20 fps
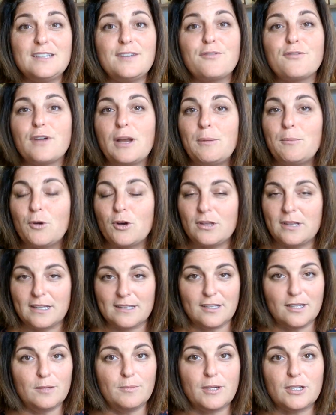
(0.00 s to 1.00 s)
framework that
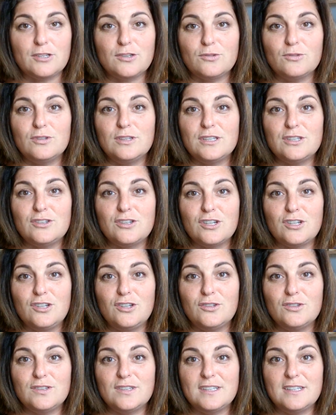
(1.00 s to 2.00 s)
Tillamook School District
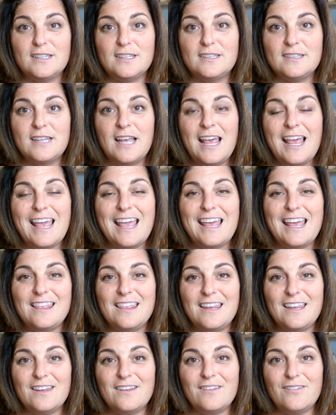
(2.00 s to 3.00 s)
uses in
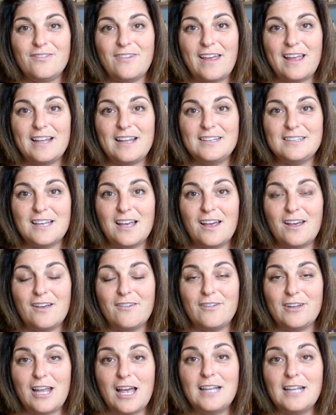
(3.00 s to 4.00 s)
the event of
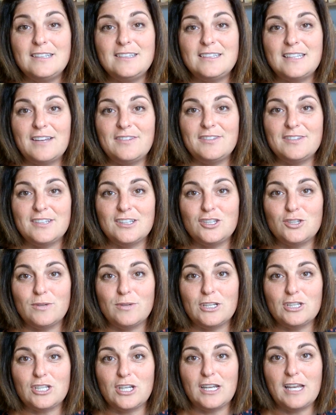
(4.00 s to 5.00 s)
an unsafe
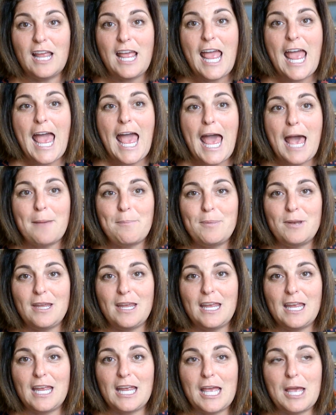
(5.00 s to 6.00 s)
situation
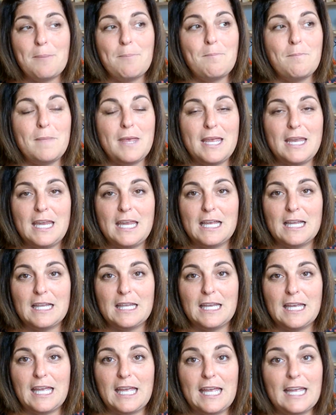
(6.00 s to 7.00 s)
happening
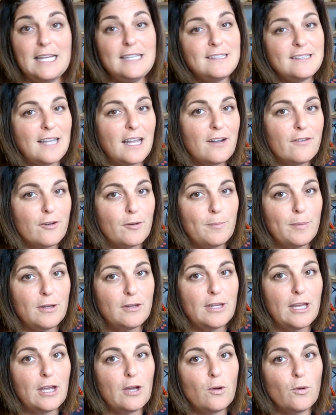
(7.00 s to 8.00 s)
immediately inside of our
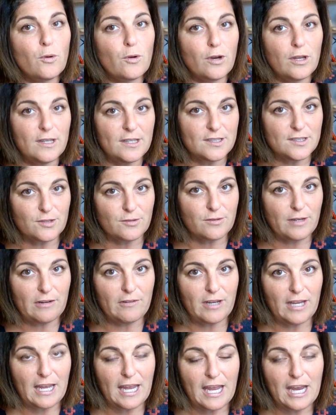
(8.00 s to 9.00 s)
building or in the
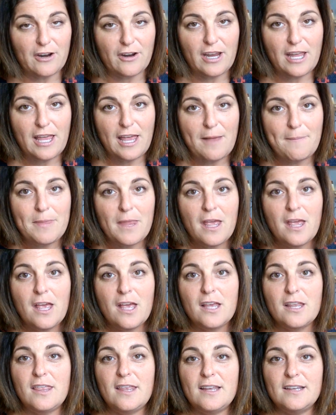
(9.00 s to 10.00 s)
surrounding area.
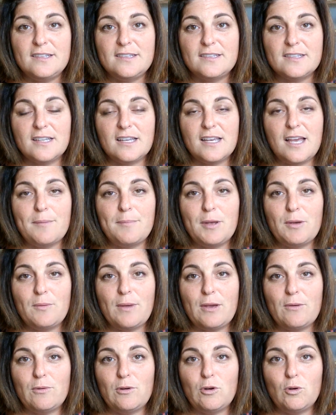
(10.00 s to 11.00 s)
This coming
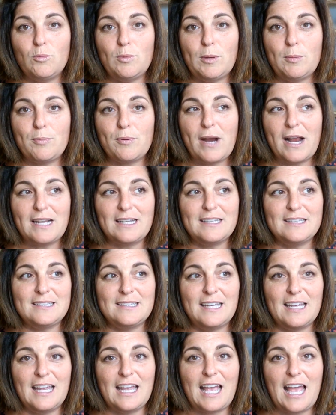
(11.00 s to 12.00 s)
week, we will be
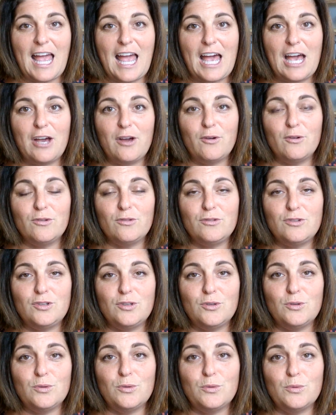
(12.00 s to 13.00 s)
practicing how
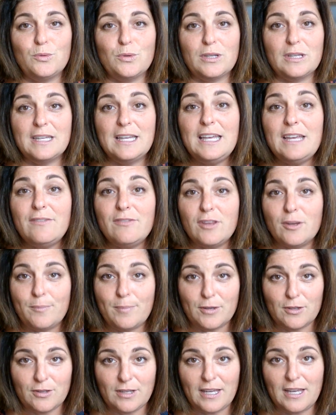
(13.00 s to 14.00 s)
to leave the
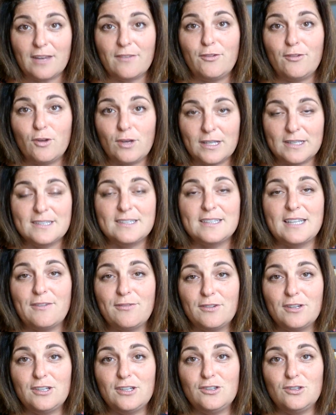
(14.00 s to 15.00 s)
building if you can
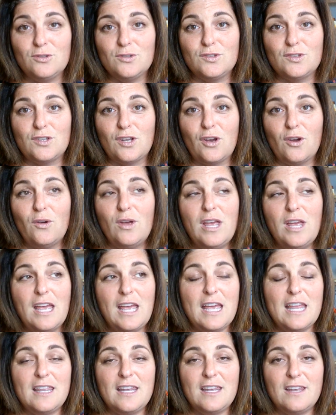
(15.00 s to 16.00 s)
safely do so
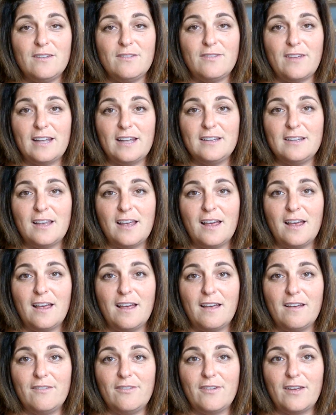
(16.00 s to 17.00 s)
in the event
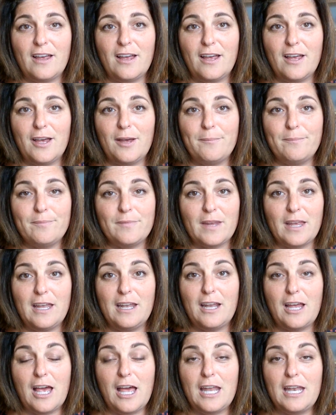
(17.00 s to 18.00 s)
of
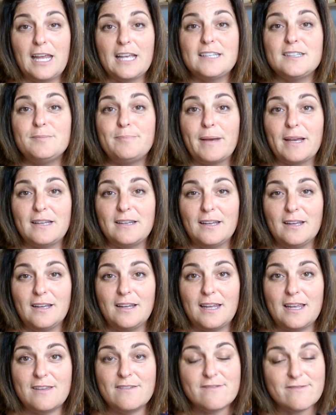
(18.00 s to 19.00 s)
an
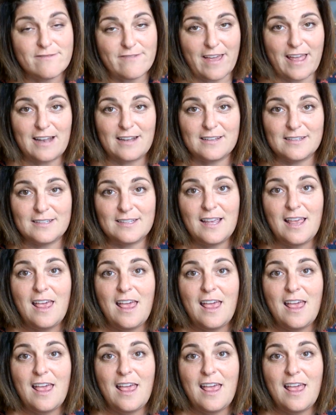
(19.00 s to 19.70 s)
unexpected event.